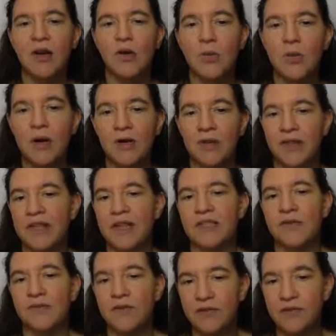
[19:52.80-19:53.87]
well, then there's
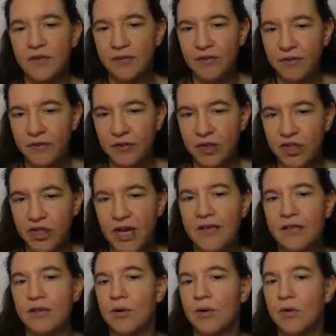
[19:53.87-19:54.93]
a 50-50
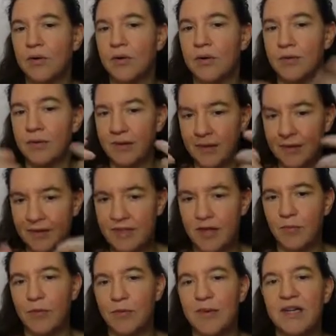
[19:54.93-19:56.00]
chance, or
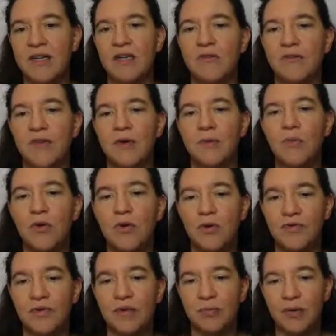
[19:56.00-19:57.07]
somewhat better if there are more
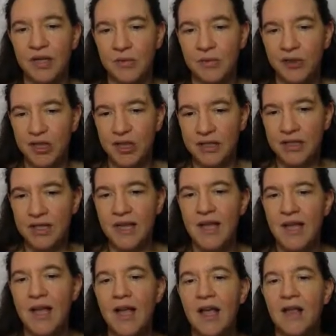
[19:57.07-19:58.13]
of the preimages,
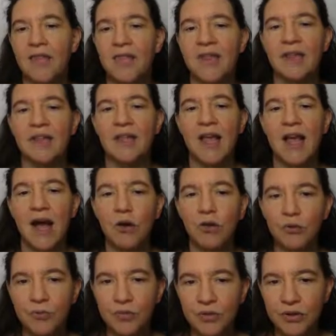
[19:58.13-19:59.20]
that the
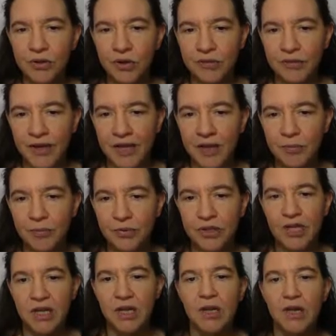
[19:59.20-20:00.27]
output of a
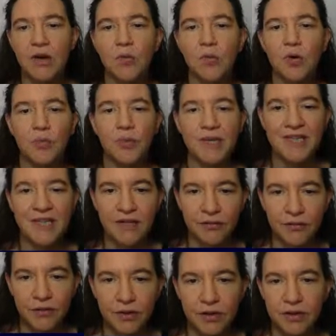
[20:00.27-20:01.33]
pre will be
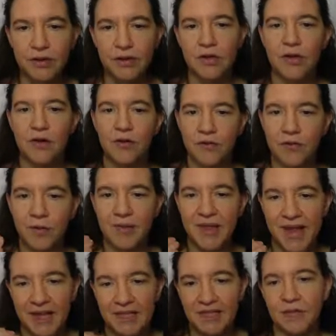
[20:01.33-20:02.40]
different from the
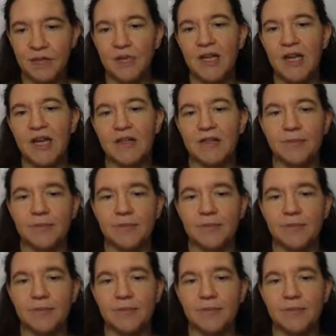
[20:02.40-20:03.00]
x that we had.